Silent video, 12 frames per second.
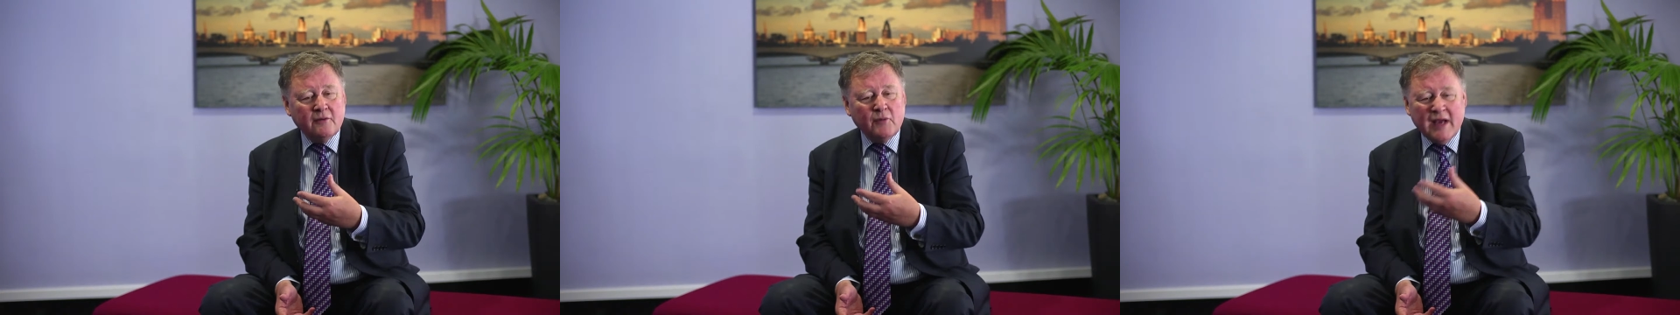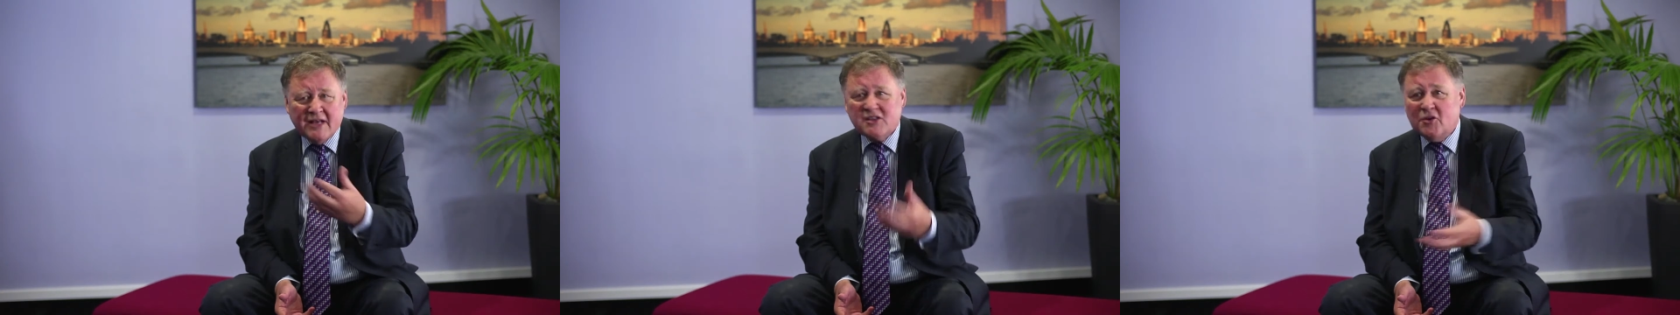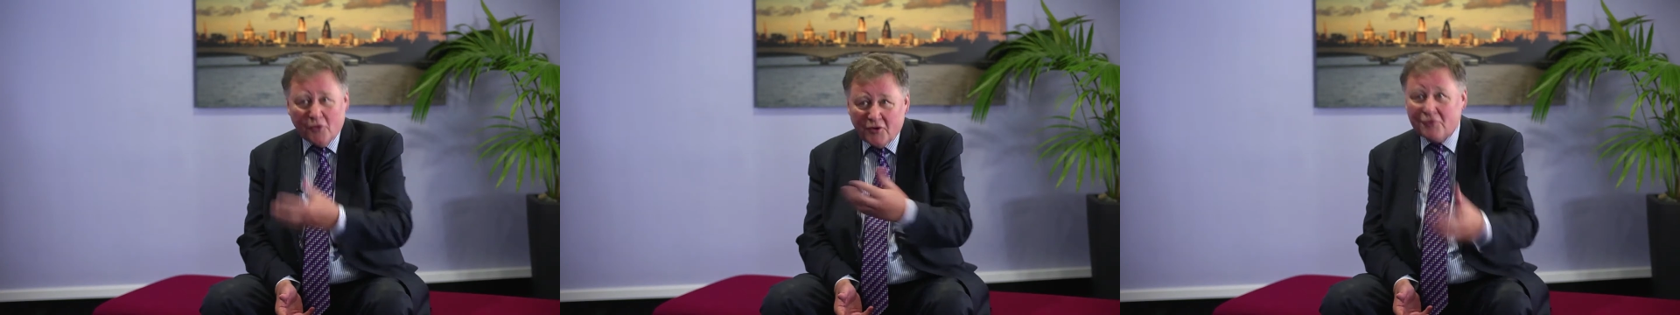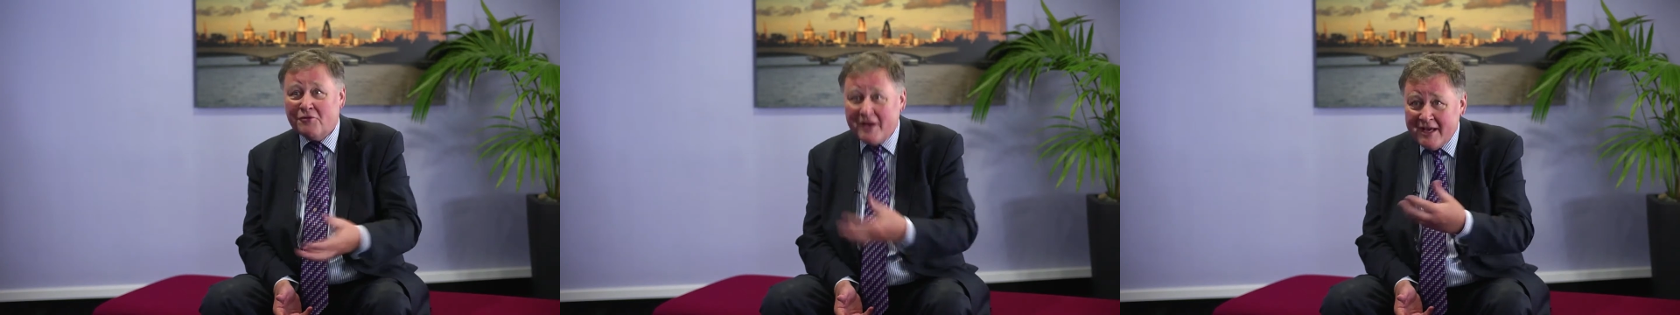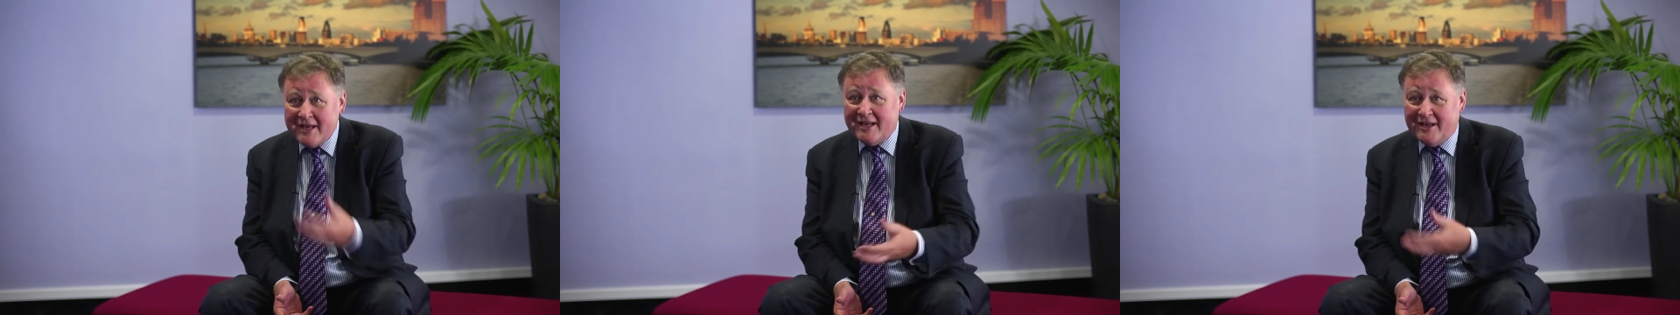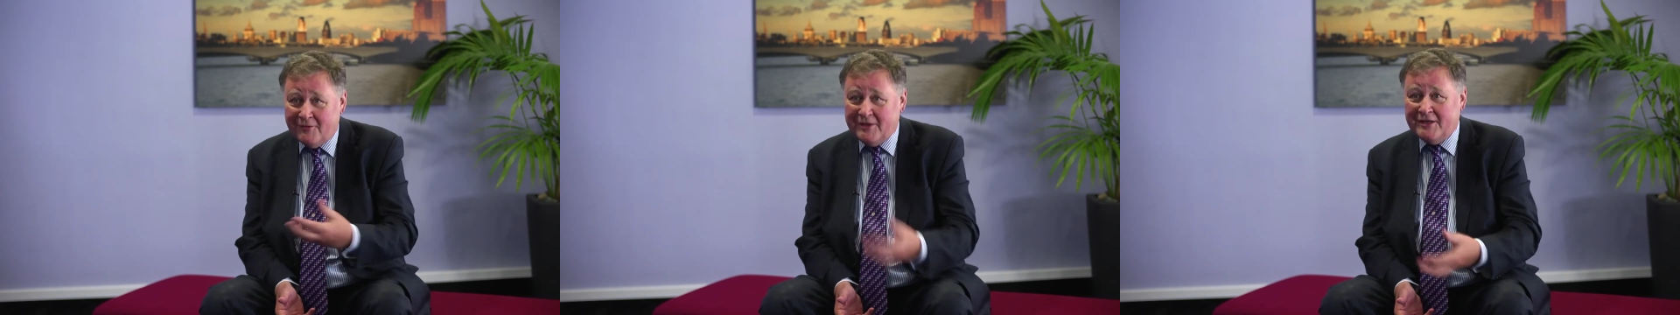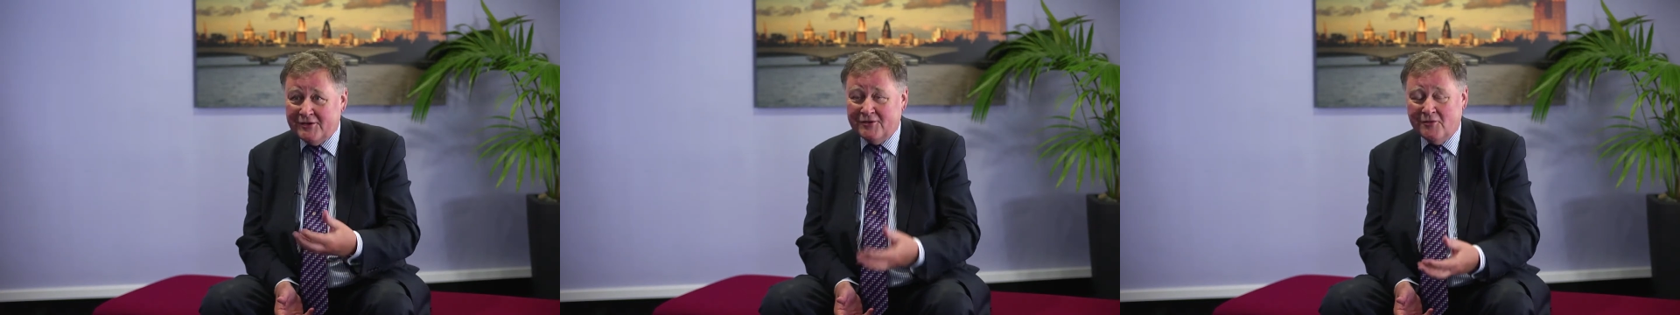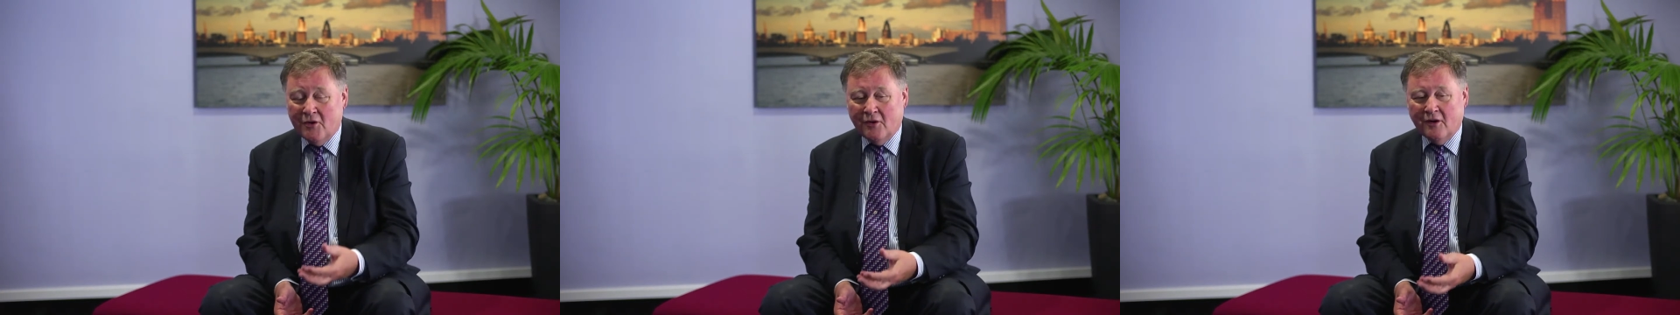we actually all agree we need to do
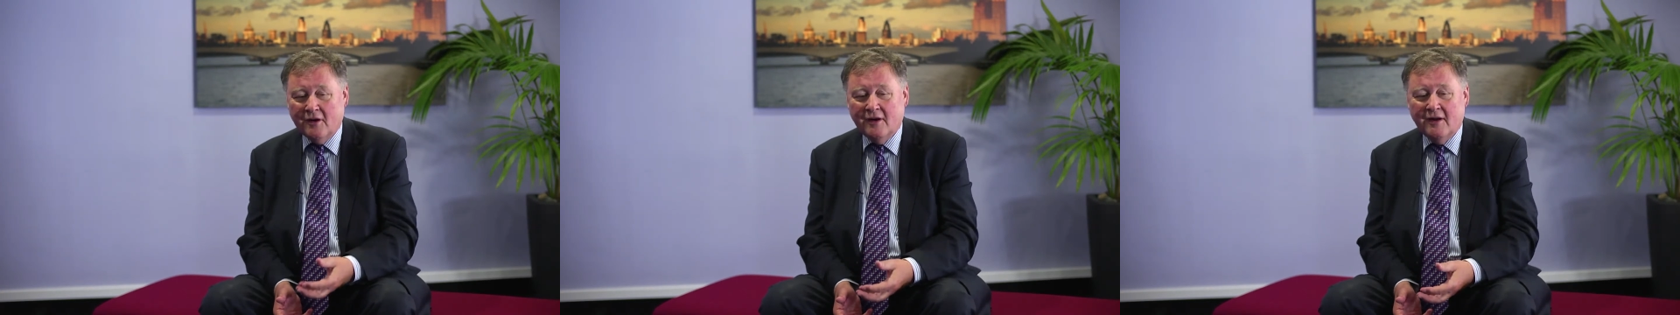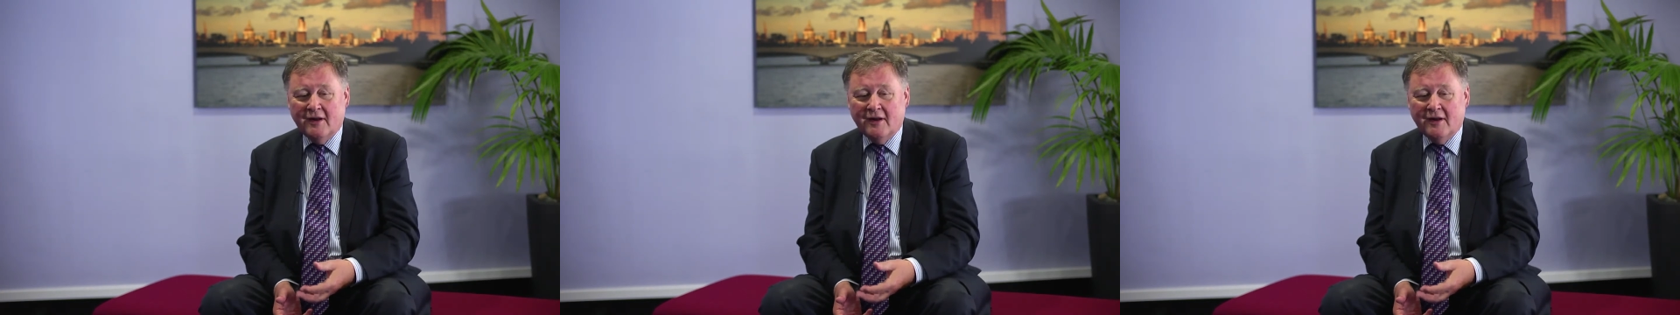more.